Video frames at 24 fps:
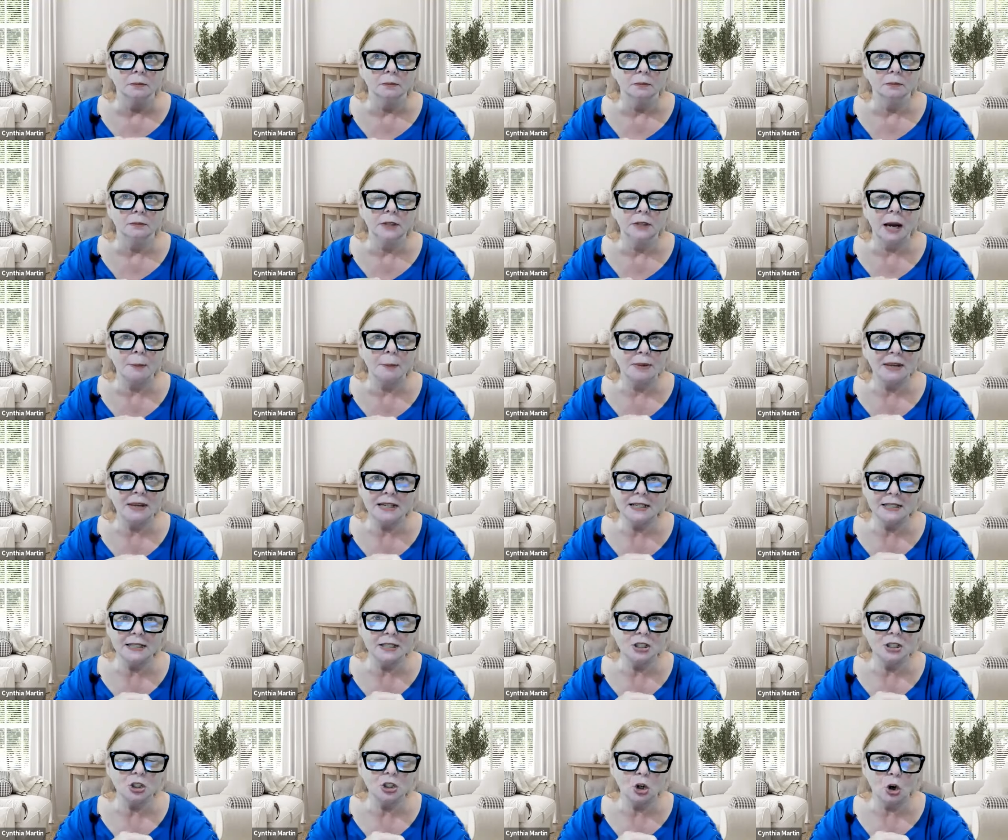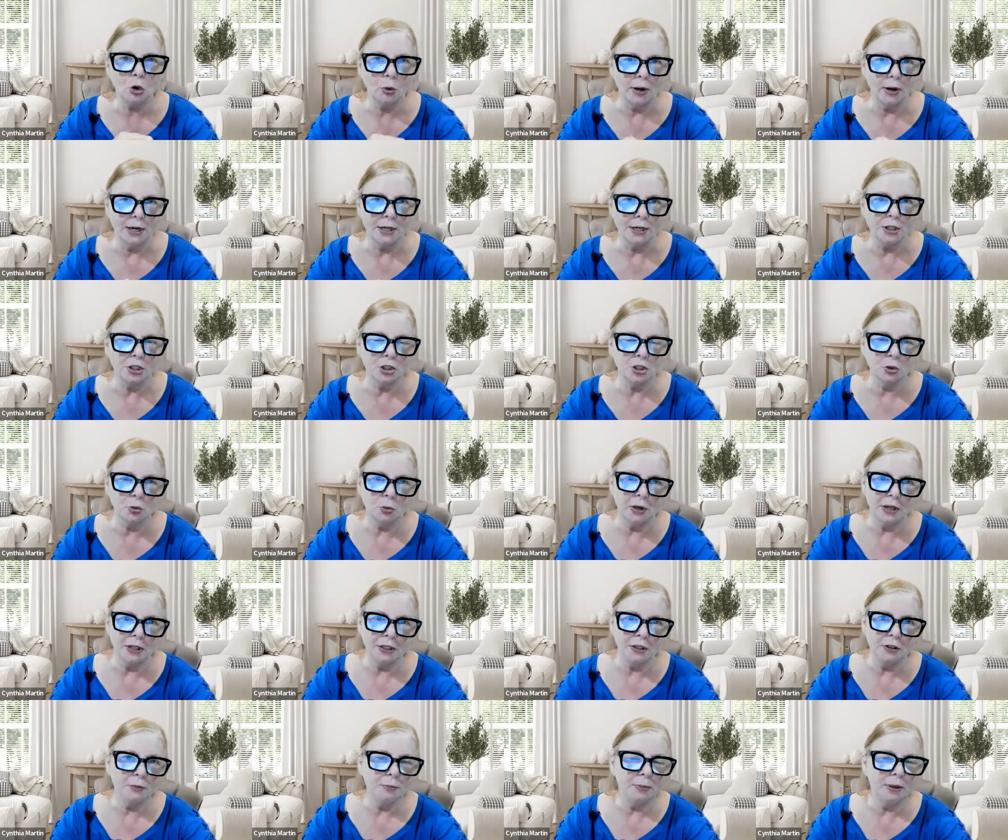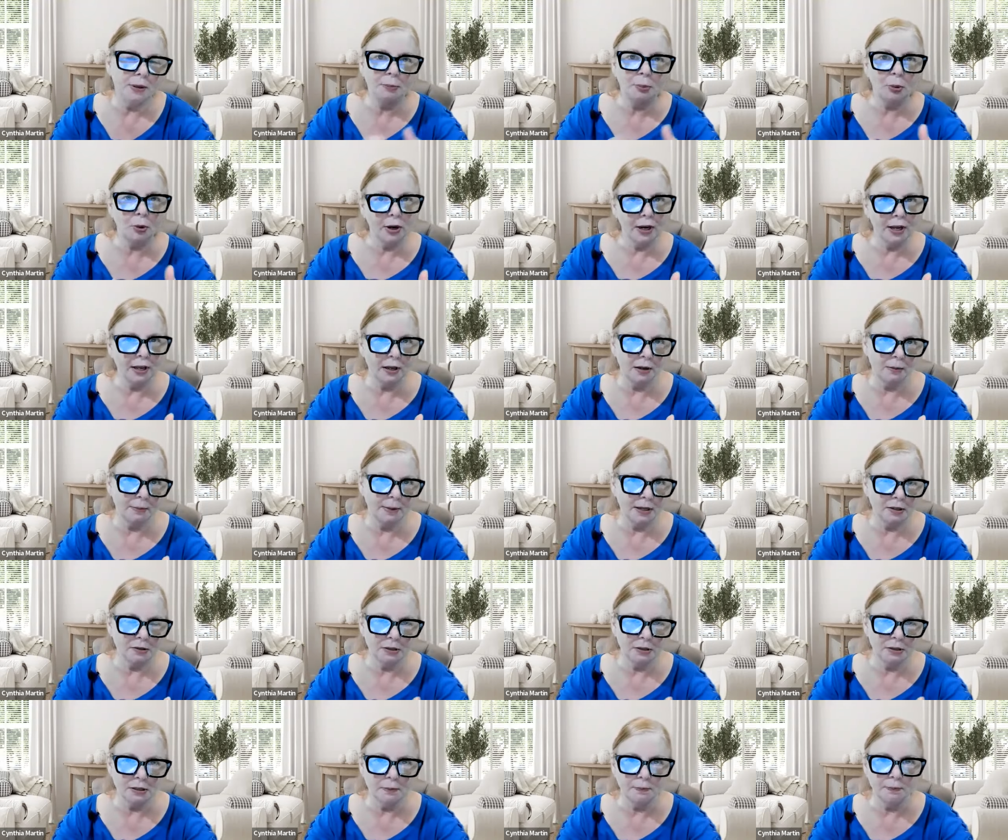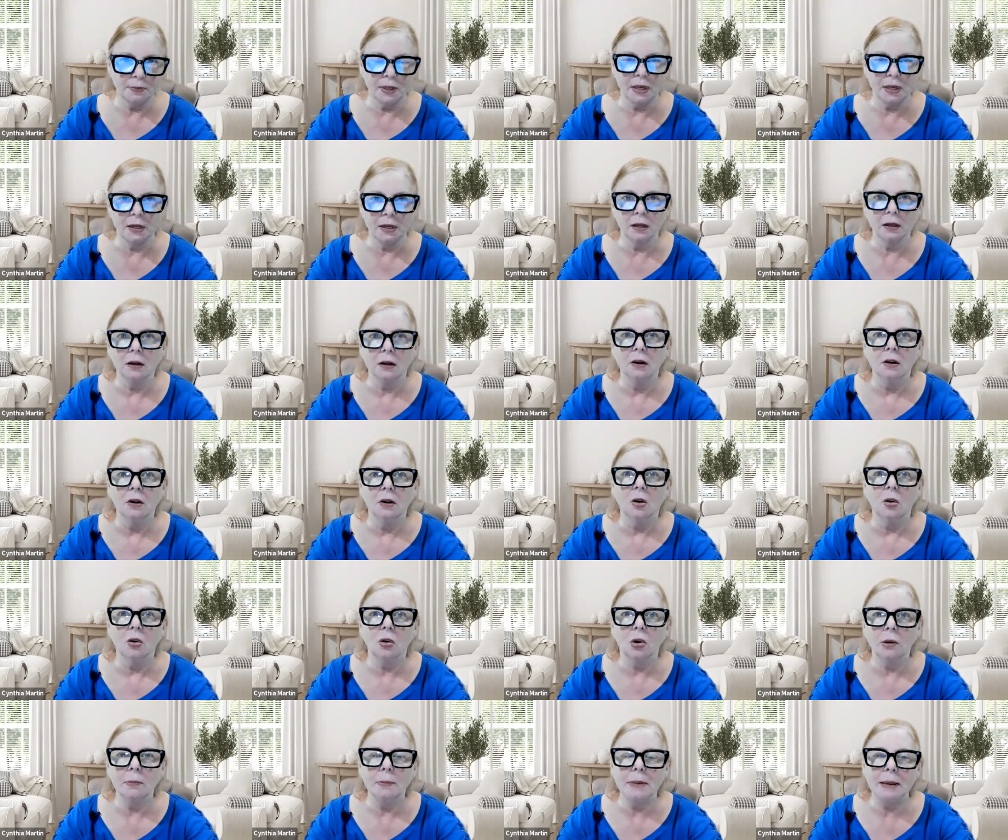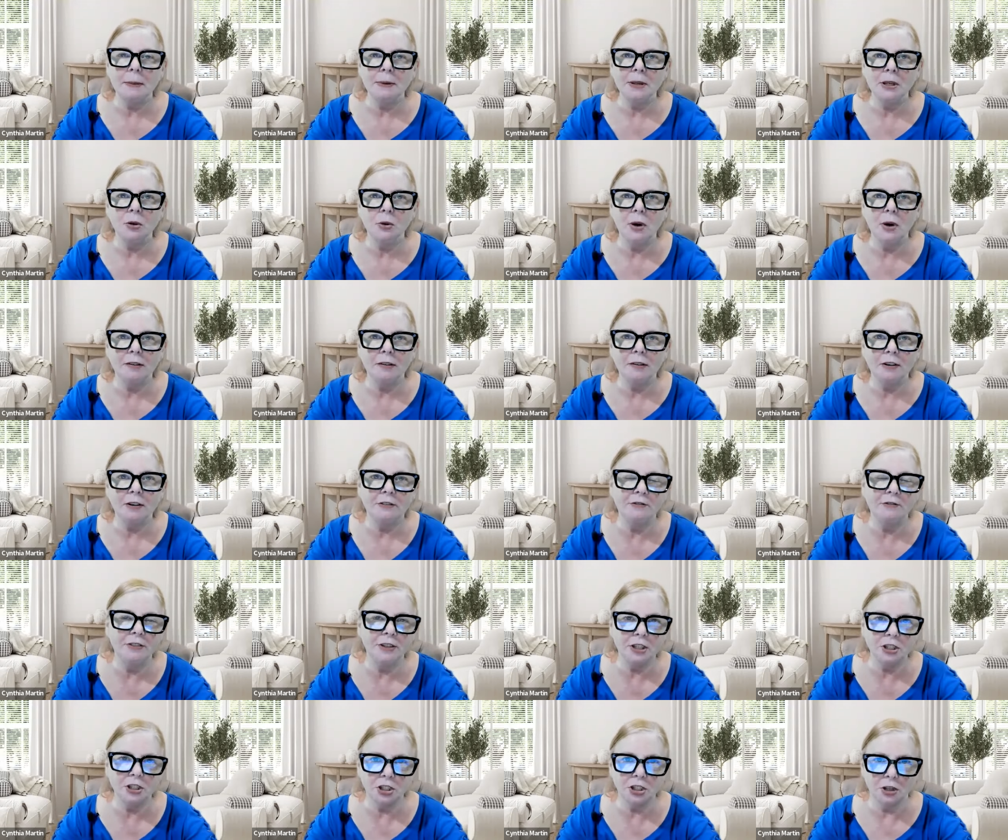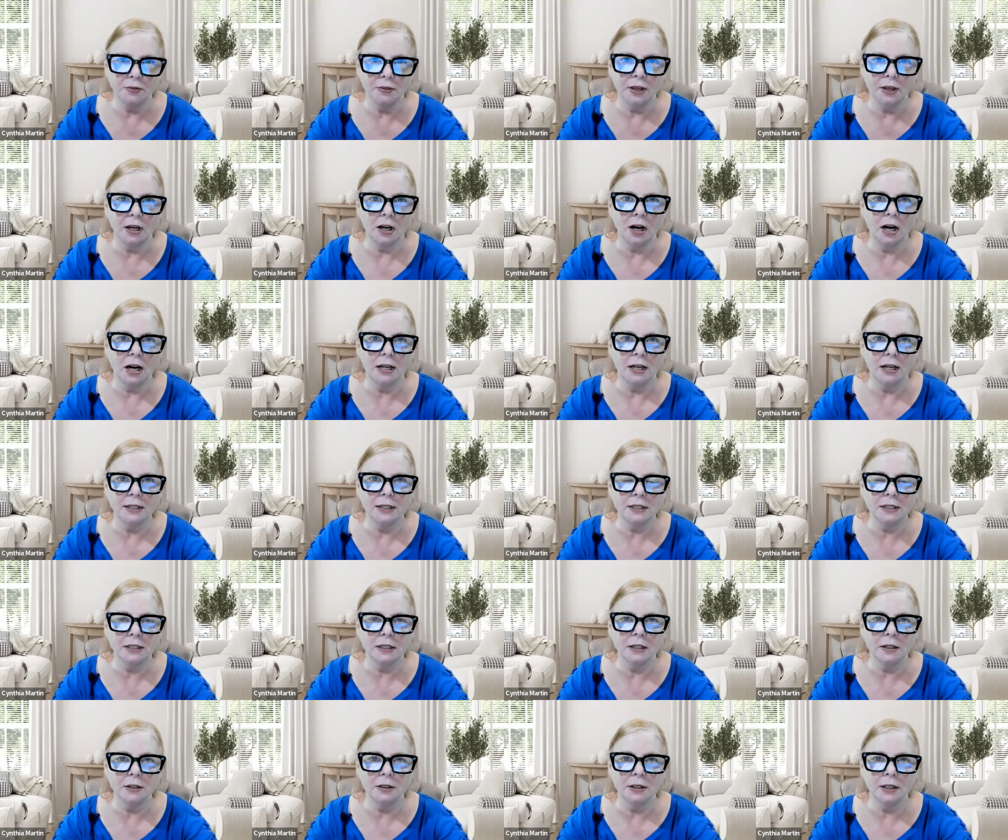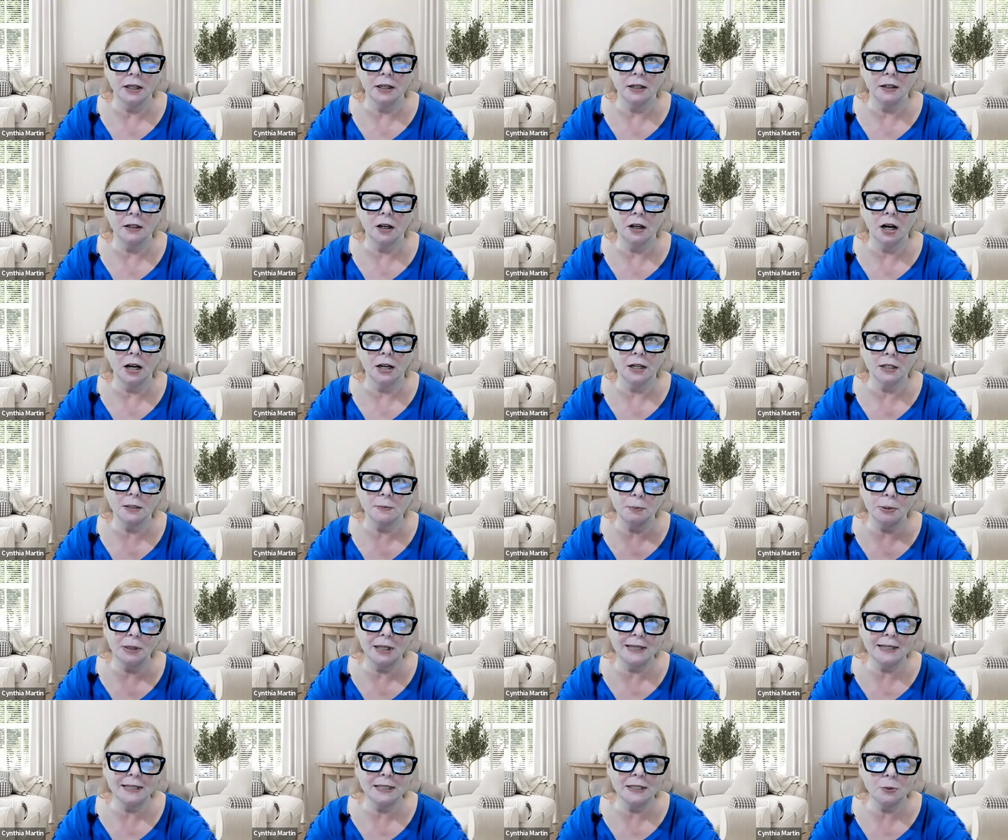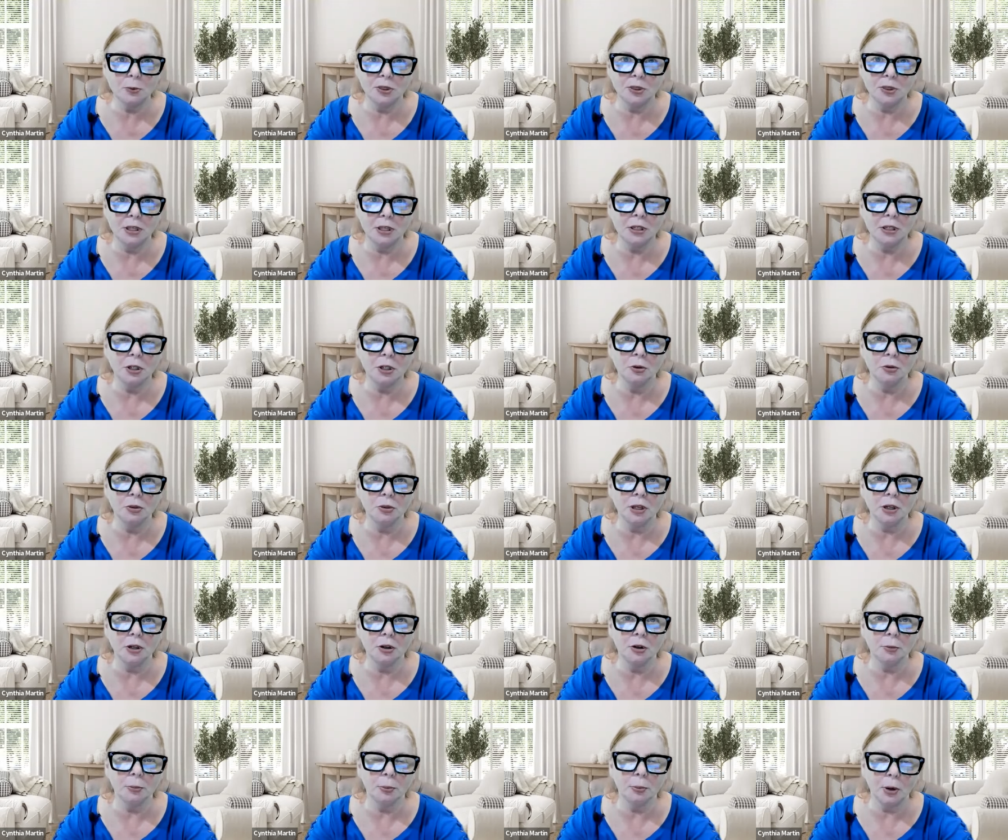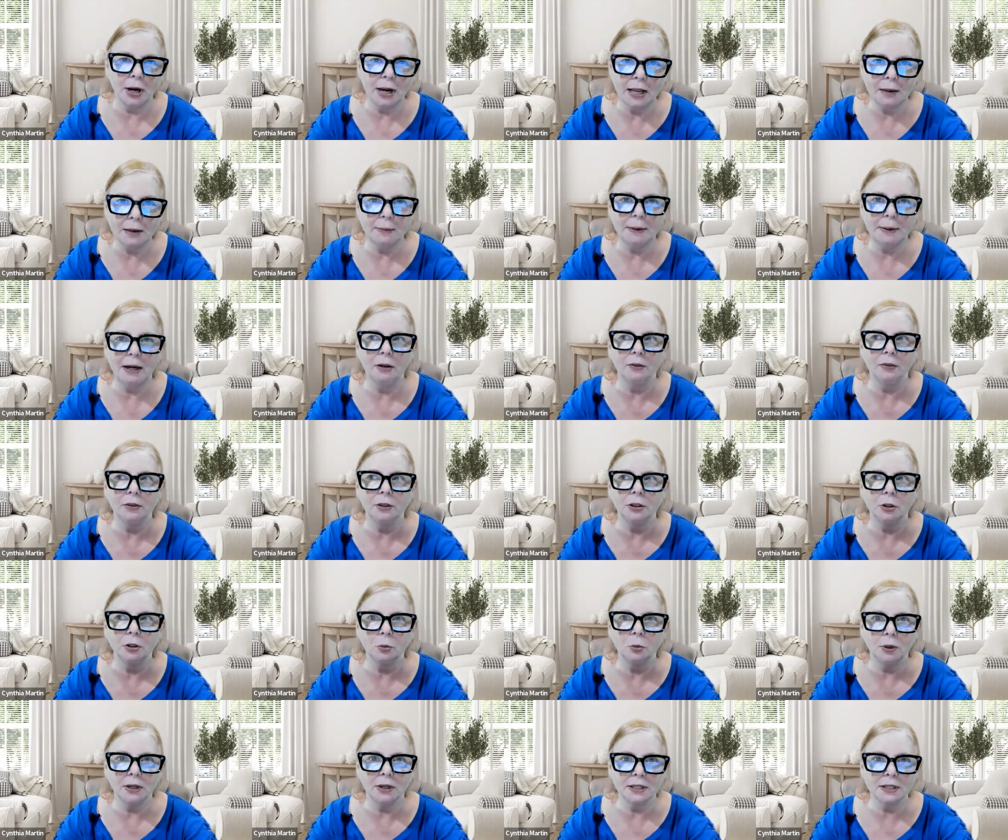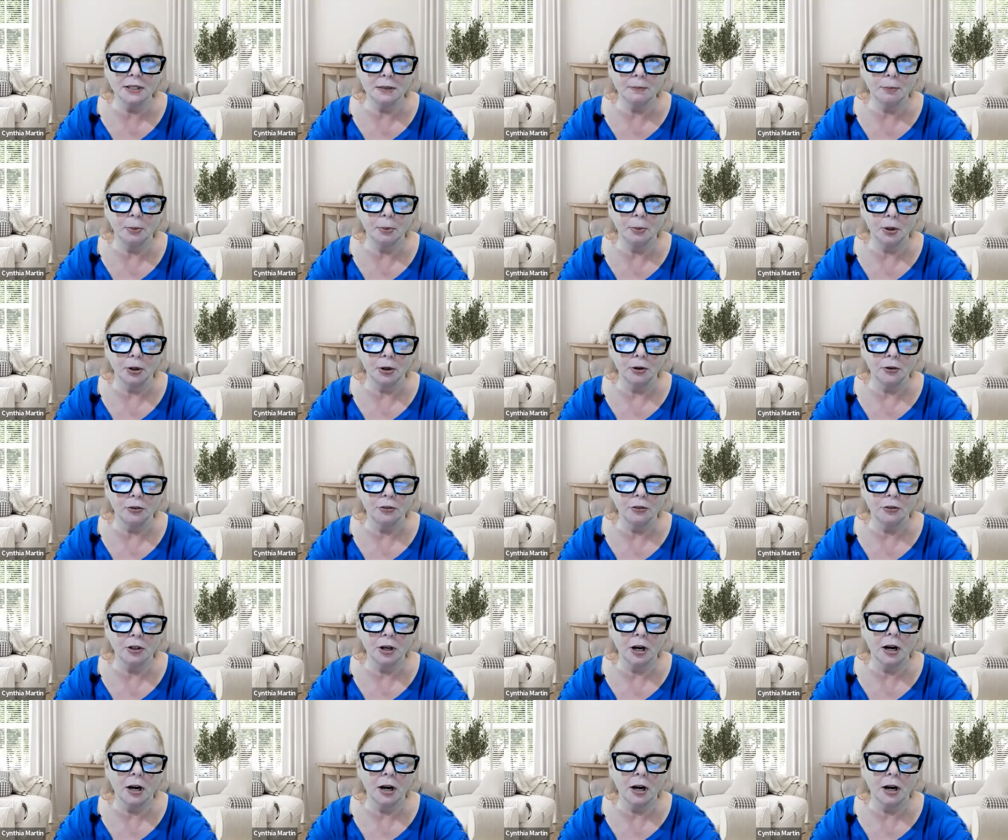not being discouraged when you've been praying about something, or maybe you have a vision that God has placed within you that you're praying about, that you want to see birth.